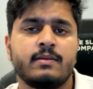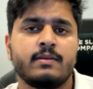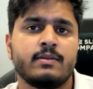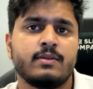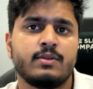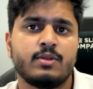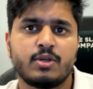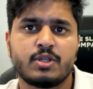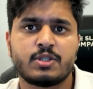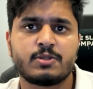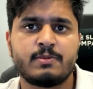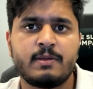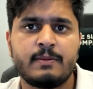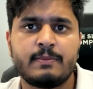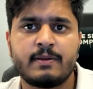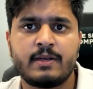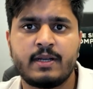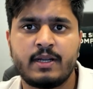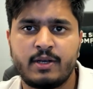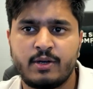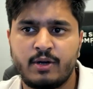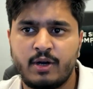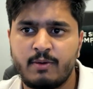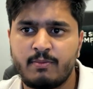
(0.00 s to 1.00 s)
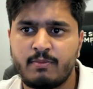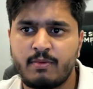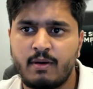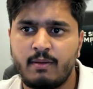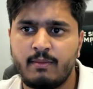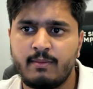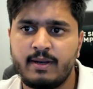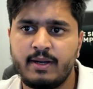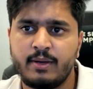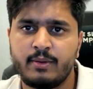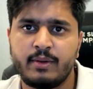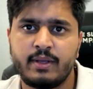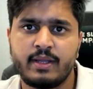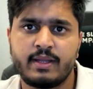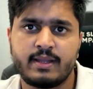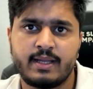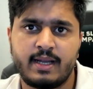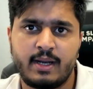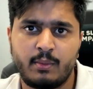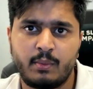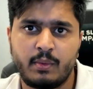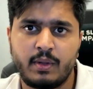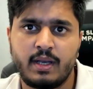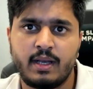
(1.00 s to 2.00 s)
Those people are not probably doing
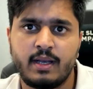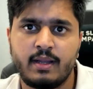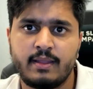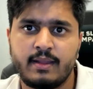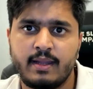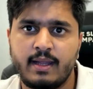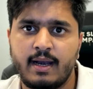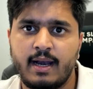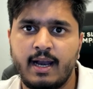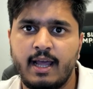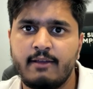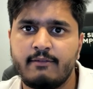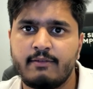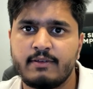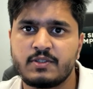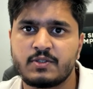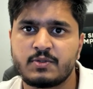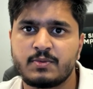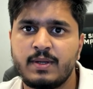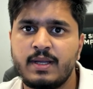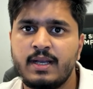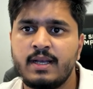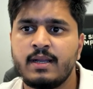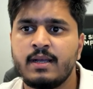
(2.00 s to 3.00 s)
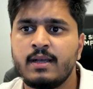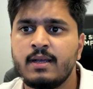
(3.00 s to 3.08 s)
that well in their life as well.